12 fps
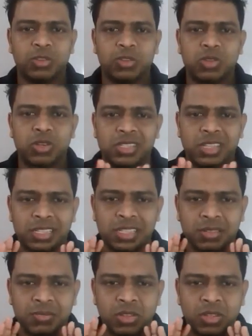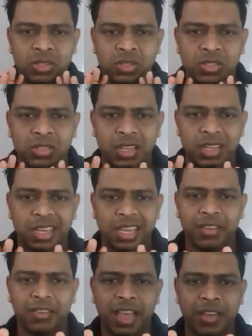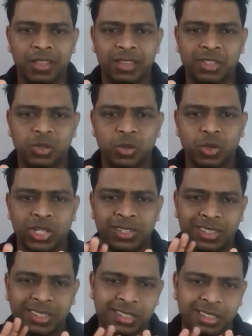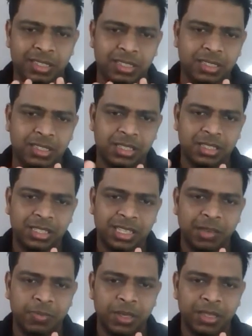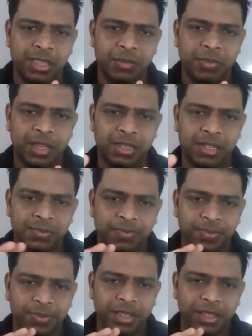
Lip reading: Ostracizing means having the social distance, just keeping them at a